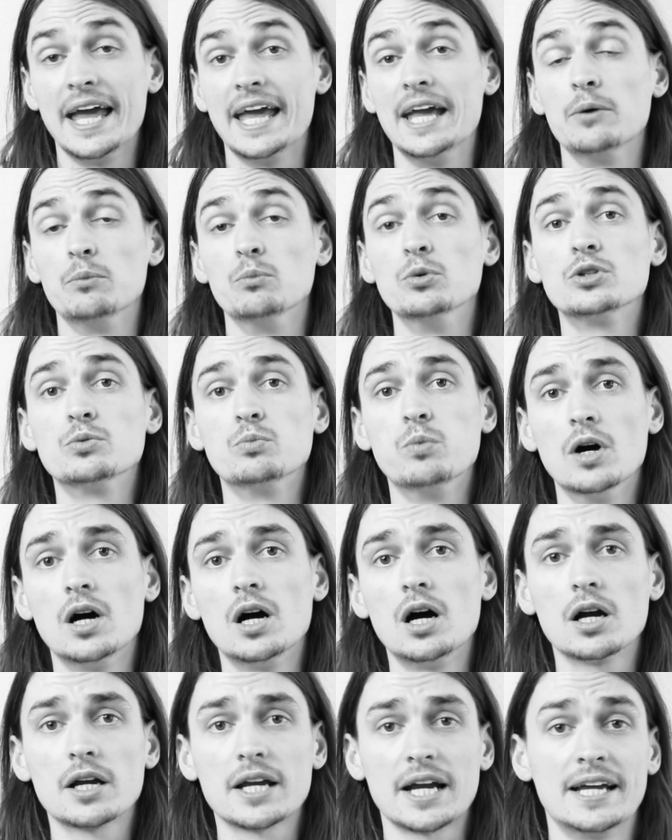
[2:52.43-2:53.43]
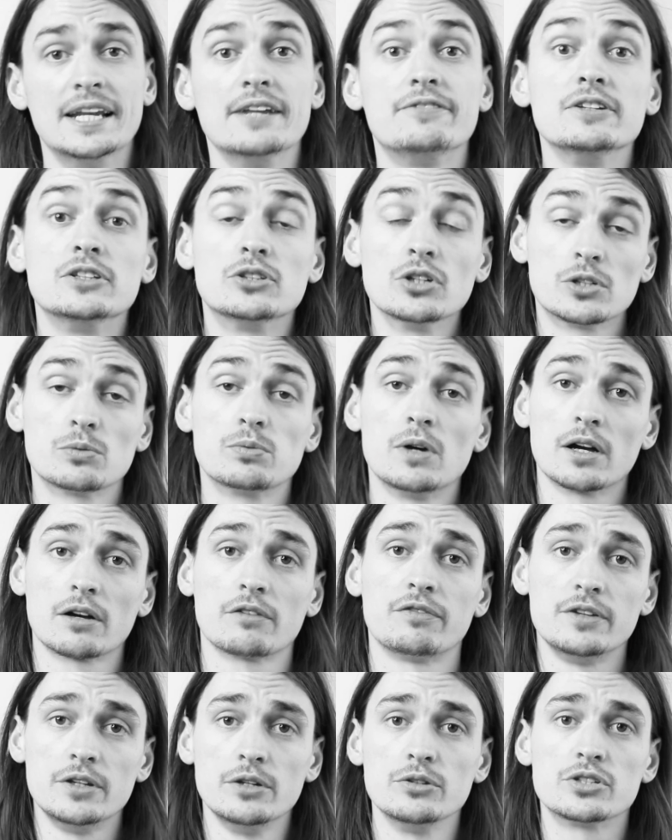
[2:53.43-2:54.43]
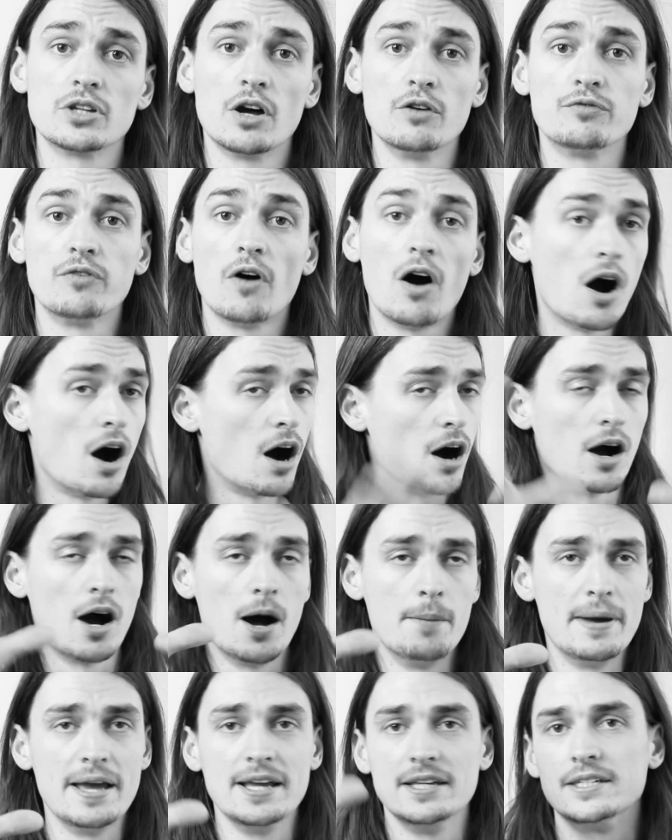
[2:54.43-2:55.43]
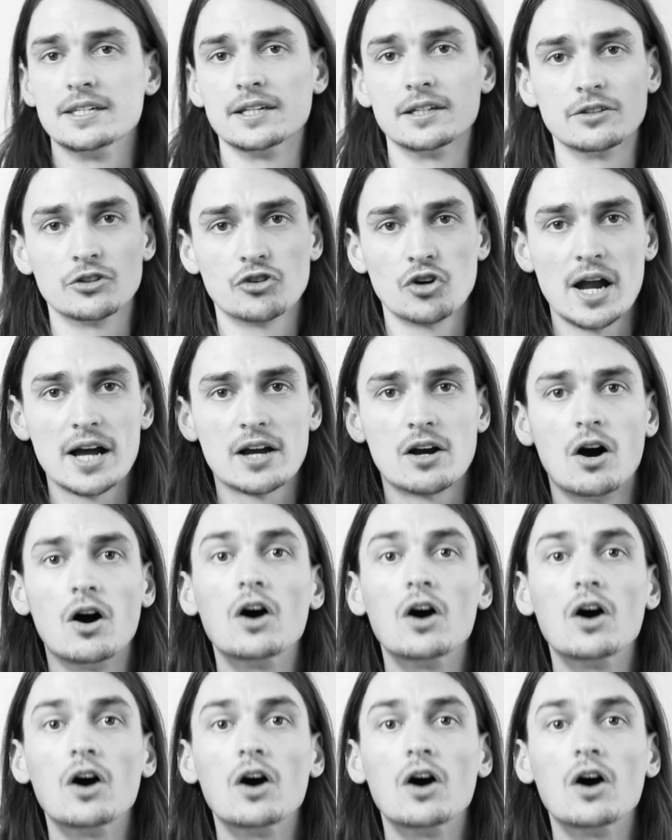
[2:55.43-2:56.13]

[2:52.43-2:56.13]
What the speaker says: It would work, and if it does work for you so far, amazing, crack